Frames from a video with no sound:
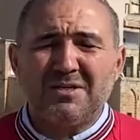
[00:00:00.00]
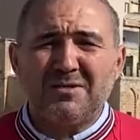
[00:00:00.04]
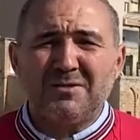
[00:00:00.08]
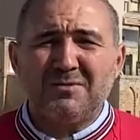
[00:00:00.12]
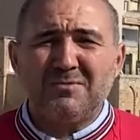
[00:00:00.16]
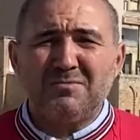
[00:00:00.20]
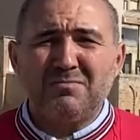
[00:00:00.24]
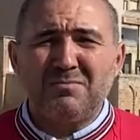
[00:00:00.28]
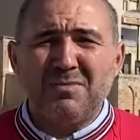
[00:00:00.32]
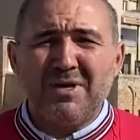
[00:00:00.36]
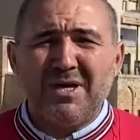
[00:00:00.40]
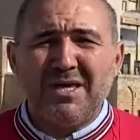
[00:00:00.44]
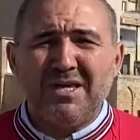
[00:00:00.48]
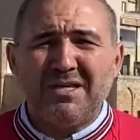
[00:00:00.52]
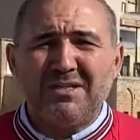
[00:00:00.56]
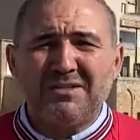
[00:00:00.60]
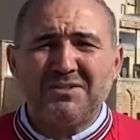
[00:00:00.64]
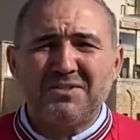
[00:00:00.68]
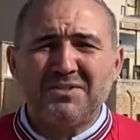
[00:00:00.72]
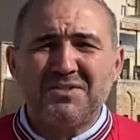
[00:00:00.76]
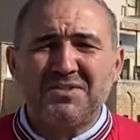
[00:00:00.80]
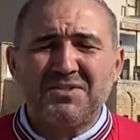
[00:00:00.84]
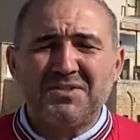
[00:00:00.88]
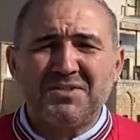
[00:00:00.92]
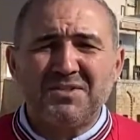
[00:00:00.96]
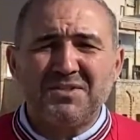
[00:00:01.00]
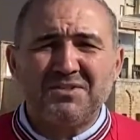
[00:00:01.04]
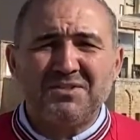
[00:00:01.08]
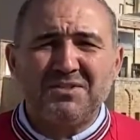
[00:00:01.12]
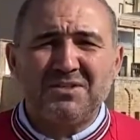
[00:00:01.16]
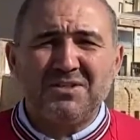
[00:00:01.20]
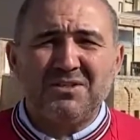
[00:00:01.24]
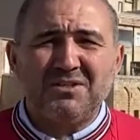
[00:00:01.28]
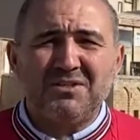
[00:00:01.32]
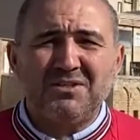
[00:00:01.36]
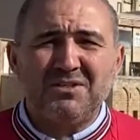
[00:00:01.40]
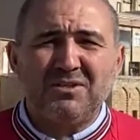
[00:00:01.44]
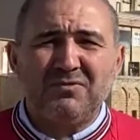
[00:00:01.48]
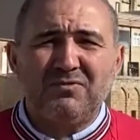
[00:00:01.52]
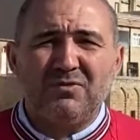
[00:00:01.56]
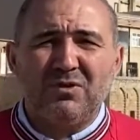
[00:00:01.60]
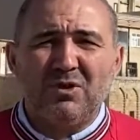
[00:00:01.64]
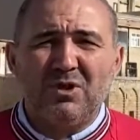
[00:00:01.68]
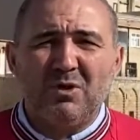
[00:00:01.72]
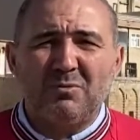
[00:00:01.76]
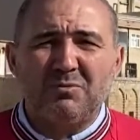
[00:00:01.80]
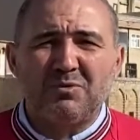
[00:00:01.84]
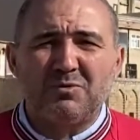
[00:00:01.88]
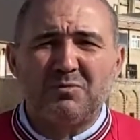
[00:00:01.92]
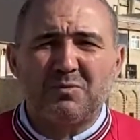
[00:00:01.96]
make the city a
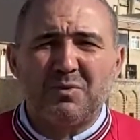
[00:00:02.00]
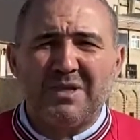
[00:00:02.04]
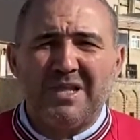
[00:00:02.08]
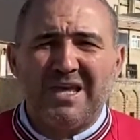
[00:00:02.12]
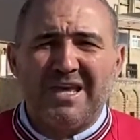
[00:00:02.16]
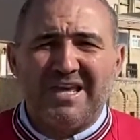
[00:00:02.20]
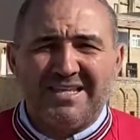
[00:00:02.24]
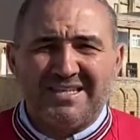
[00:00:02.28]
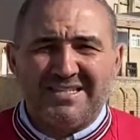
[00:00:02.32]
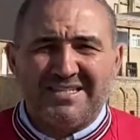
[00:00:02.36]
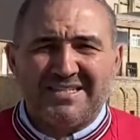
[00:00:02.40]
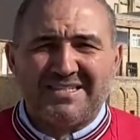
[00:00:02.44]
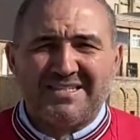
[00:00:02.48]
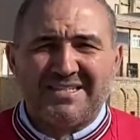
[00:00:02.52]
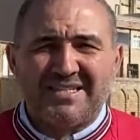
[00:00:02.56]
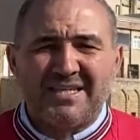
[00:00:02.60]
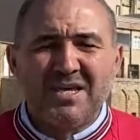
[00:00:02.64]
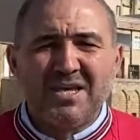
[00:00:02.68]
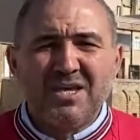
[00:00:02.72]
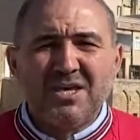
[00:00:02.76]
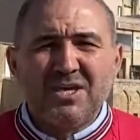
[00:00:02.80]
developed place.